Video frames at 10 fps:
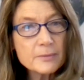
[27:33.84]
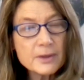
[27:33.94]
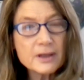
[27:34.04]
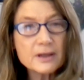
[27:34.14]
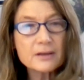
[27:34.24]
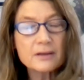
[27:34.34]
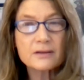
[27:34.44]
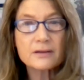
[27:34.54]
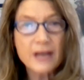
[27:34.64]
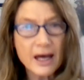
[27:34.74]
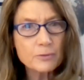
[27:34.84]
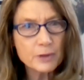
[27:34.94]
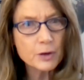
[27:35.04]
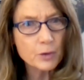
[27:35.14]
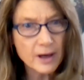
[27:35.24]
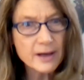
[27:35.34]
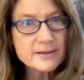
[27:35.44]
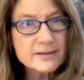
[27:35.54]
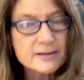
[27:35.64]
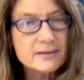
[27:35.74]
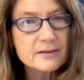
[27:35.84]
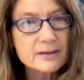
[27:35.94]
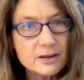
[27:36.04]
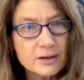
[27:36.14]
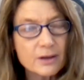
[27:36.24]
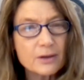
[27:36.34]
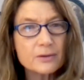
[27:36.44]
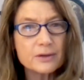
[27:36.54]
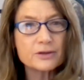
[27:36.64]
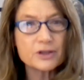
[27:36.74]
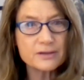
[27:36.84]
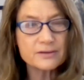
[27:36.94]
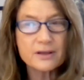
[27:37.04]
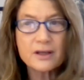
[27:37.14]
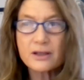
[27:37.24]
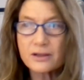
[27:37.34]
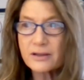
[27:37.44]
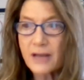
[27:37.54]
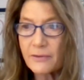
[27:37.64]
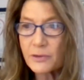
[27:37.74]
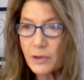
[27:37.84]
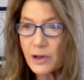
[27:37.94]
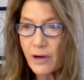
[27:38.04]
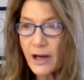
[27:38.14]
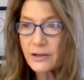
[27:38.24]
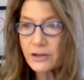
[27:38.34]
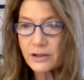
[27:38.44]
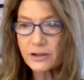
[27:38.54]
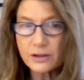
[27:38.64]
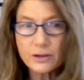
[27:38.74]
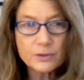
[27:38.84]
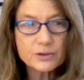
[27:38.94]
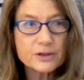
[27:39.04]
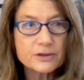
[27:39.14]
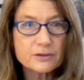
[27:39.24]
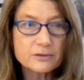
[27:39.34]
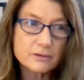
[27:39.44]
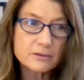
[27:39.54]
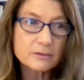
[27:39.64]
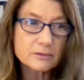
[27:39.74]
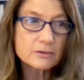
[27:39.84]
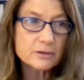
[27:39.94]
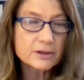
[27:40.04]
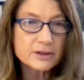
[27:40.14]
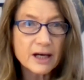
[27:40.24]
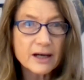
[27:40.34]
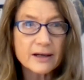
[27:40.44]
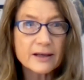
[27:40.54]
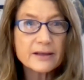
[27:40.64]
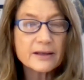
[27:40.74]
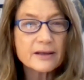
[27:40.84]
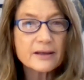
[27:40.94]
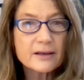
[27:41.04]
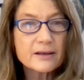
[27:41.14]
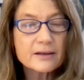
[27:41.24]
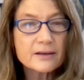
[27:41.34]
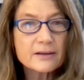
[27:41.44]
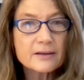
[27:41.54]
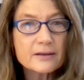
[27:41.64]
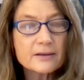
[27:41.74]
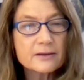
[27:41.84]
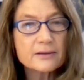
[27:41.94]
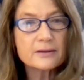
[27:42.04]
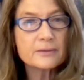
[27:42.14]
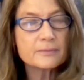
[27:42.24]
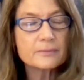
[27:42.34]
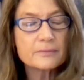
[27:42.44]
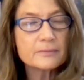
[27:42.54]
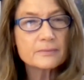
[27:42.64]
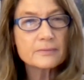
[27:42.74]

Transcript: mean, they have regret, and she's having regret. She knows she's gonna die. Um,